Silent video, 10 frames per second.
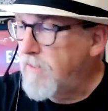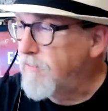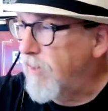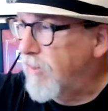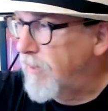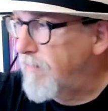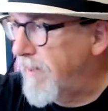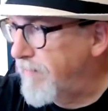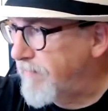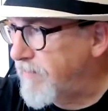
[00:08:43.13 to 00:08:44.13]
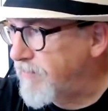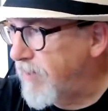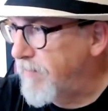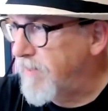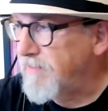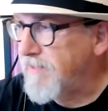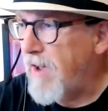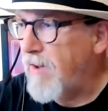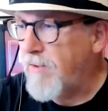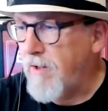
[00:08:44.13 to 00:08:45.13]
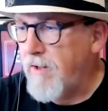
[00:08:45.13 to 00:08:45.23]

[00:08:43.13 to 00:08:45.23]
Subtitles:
So let me empty some of this out.